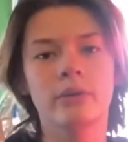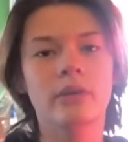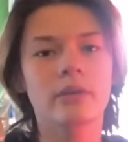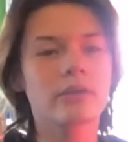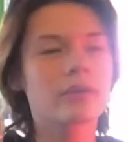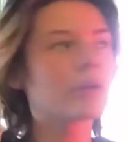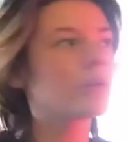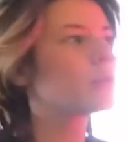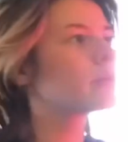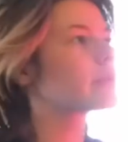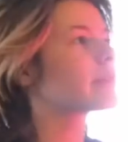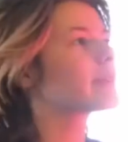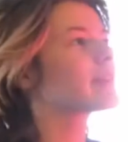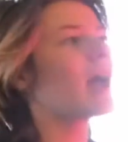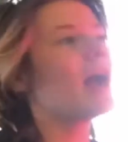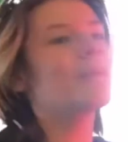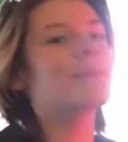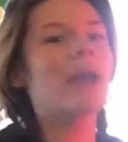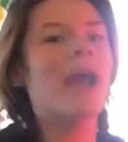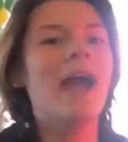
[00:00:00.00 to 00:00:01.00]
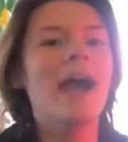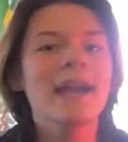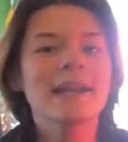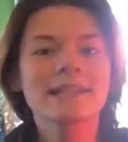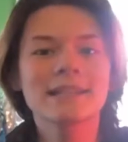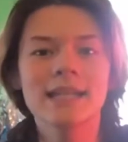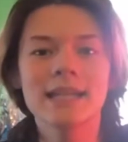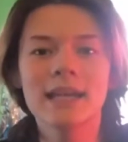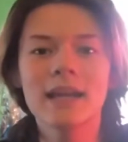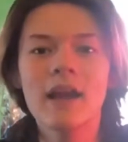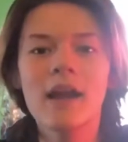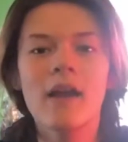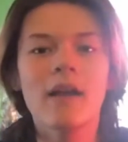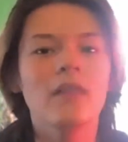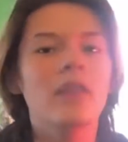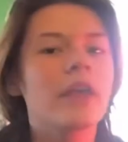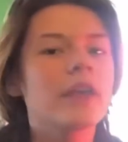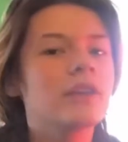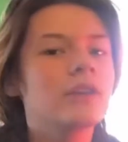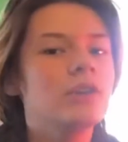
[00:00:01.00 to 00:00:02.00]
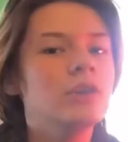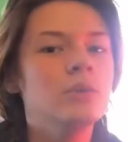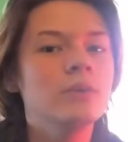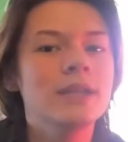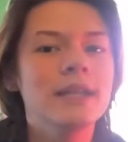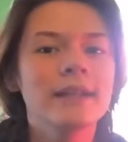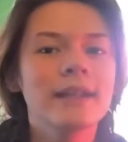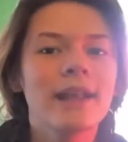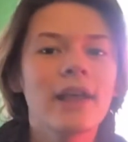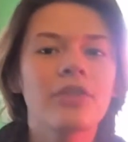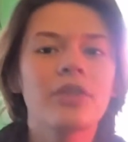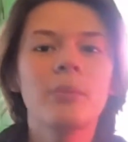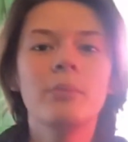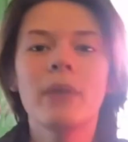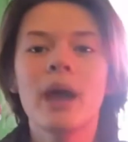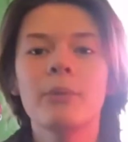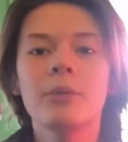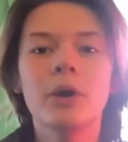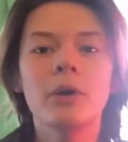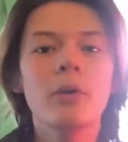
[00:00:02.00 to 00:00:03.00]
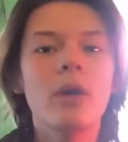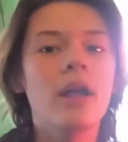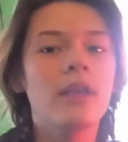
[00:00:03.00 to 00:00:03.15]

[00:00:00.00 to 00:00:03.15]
So stop acting like you didn't get the memo